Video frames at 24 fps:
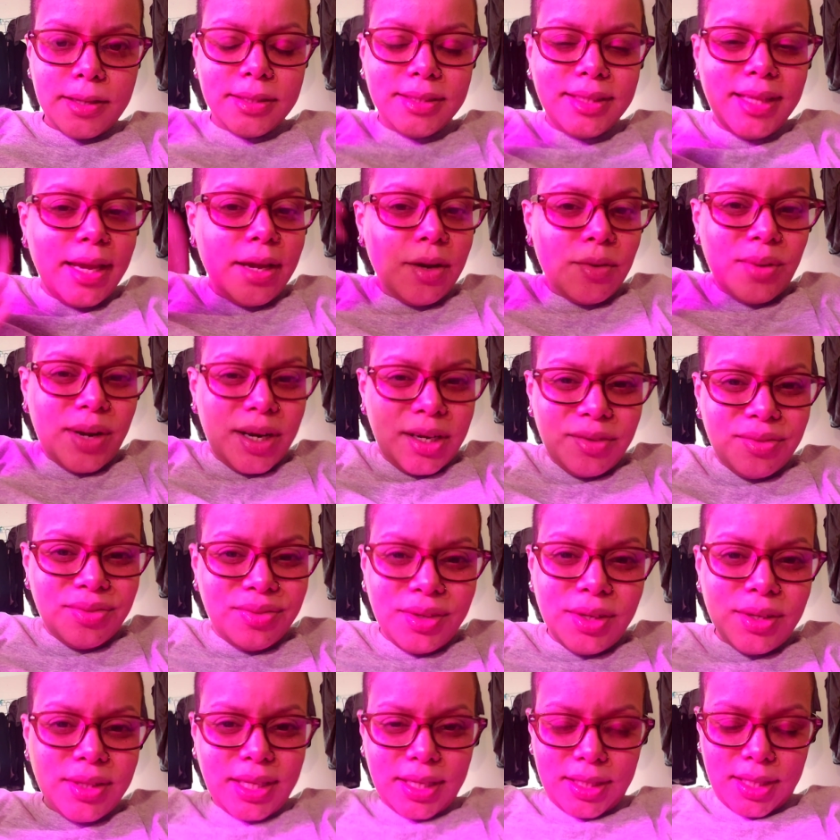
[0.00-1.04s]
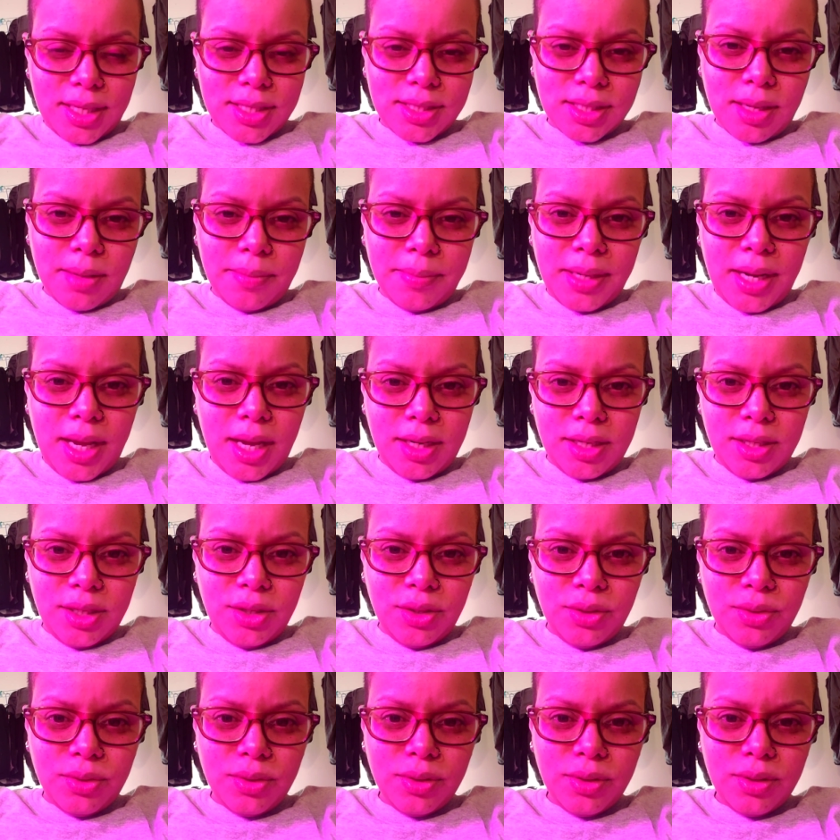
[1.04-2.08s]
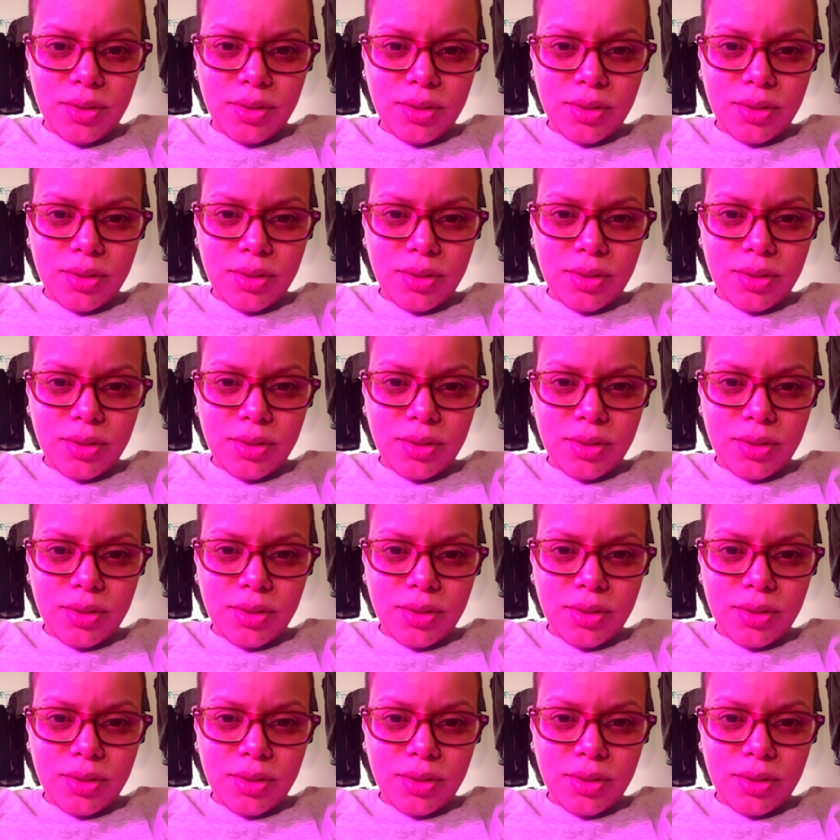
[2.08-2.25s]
They already feel that that's coming out of you.